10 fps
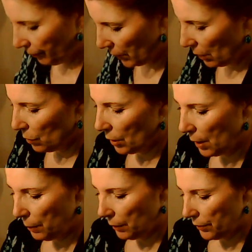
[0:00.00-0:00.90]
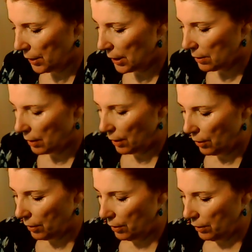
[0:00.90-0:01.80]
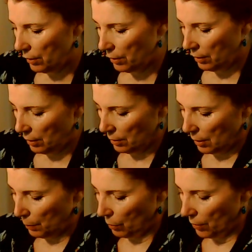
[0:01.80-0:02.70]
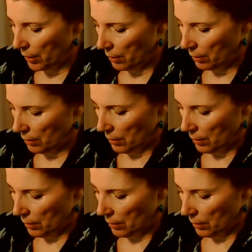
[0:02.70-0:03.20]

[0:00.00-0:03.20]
there's a couple of seeds there, a couple there.